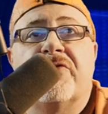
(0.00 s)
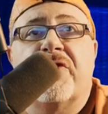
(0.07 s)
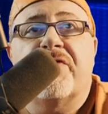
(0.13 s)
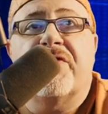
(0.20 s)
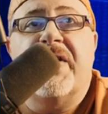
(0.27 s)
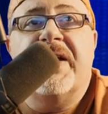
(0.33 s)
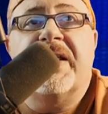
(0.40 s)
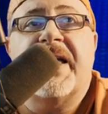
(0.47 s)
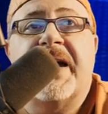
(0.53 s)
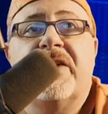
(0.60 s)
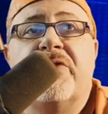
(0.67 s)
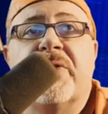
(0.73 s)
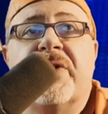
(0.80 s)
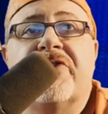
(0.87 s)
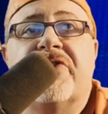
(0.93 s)
is for
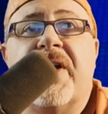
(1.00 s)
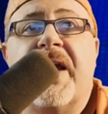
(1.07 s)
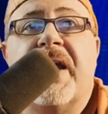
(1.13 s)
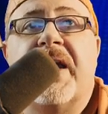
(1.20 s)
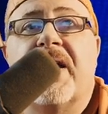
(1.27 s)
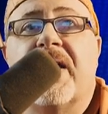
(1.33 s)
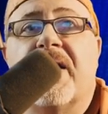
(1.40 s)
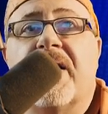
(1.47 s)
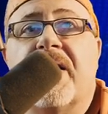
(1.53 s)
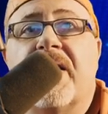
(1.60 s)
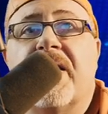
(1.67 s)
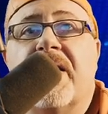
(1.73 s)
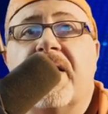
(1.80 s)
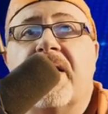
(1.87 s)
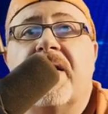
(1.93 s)
Freightline USA,
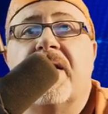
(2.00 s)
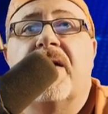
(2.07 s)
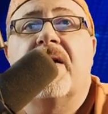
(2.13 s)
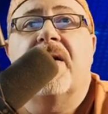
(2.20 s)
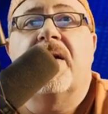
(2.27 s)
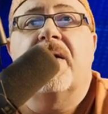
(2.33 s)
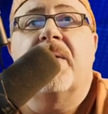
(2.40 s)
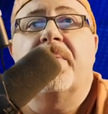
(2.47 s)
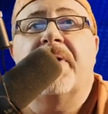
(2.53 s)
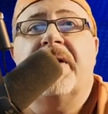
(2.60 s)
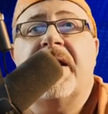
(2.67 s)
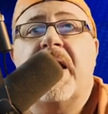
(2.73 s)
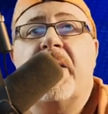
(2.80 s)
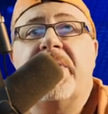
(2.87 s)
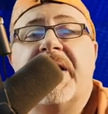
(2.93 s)
but
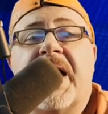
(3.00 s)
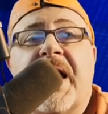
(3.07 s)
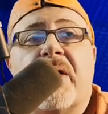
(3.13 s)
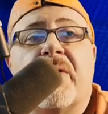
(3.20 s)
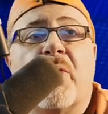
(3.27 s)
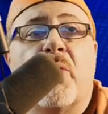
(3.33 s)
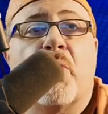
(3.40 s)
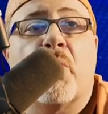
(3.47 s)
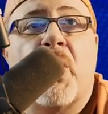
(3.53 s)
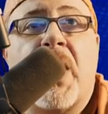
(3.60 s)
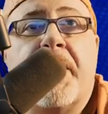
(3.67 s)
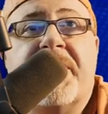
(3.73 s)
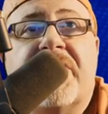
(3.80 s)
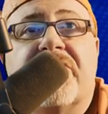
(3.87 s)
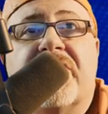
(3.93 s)
now we got
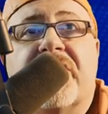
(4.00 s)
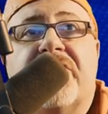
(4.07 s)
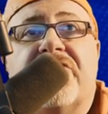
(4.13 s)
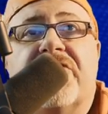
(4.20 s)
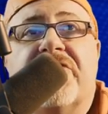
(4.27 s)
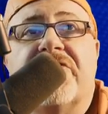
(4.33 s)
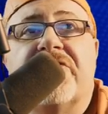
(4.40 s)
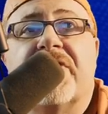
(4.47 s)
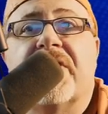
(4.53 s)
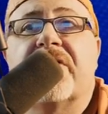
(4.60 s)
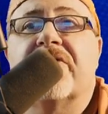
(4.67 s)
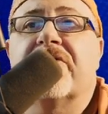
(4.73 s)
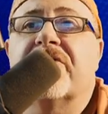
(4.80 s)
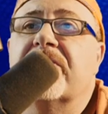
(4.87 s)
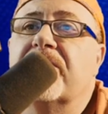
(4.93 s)
Ramos
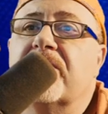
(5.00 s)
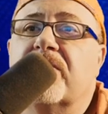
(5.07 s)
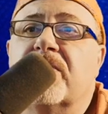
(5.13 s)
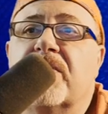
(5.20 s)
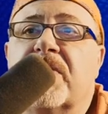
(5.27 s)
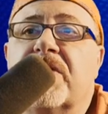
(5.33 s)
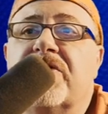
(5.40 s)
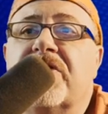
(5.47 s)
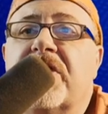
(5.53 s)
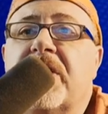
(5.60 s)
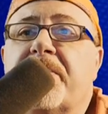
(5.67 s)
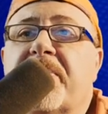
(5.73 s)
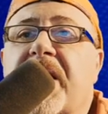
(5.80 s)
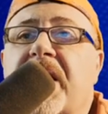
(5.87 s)
Logistics. Let's keep